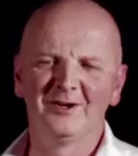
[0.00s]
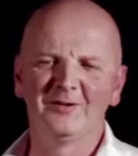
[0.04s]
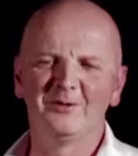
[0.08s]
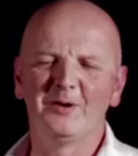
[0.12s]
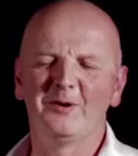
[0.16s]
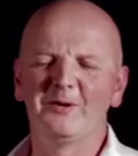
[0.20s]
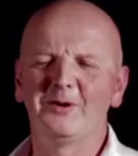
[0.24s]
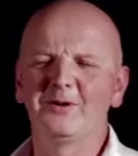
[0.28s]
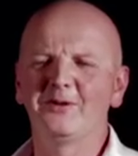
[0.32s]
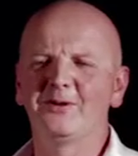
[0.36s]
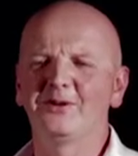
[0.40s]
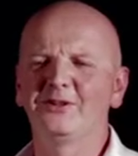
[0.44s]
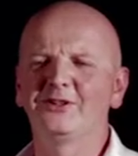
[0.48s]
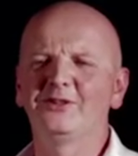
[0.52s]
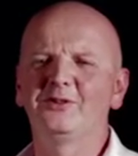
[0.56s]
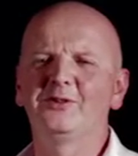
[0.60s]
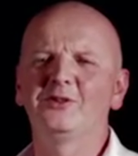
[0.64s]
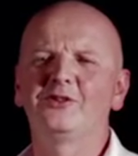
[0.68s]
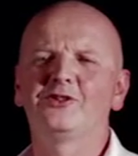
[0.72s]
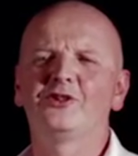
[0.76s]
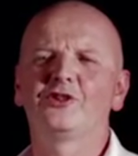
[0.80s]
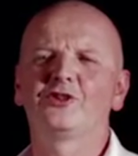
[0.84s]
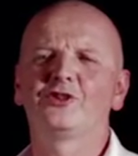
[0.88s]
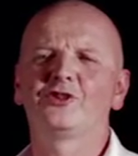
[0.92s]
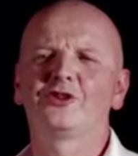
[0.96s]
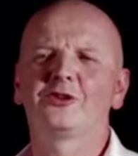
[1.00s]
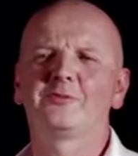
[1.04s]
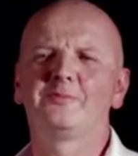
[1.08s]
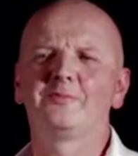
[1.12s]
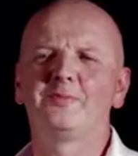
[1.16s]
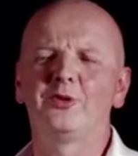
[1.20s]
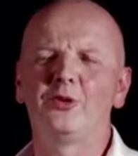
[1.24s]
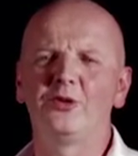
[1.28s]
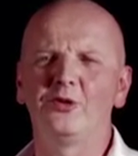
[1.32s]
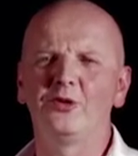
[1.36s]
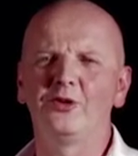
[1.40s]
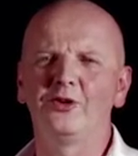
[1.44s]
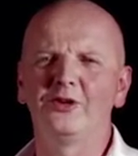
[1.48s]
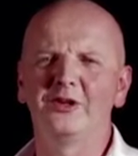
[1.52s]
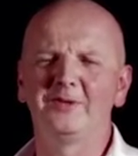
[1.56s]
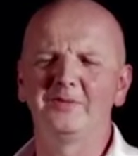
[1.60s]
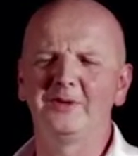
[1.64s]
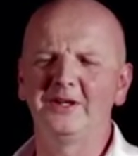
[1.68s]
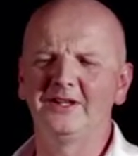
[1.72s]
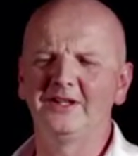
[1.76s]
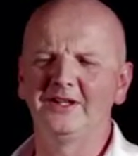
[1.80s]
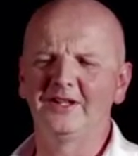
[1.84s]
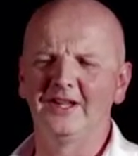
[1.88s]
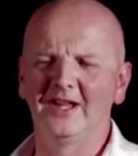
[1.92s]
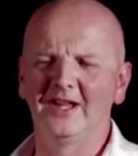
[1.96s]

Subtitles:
what we want to do is just support them in